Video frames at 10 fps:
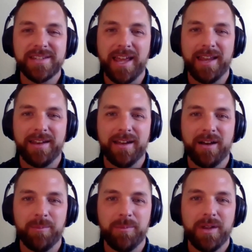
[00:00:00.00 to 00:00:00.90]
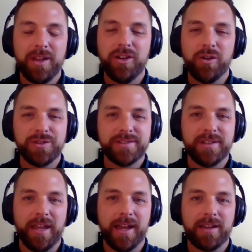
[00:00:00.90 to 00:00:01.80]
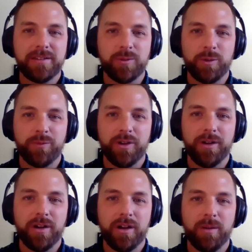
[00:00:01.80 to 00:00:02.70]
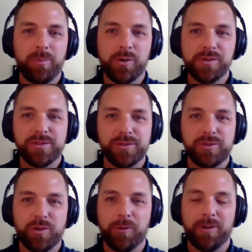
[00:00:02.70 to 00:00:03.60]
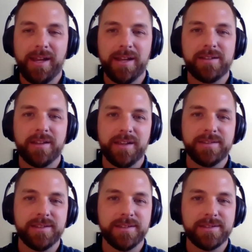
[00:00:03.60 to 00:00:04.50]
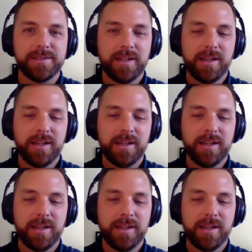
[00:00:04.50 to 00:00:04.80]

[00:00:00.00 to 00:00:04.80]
And you know, just like sort of a personal story related to this is,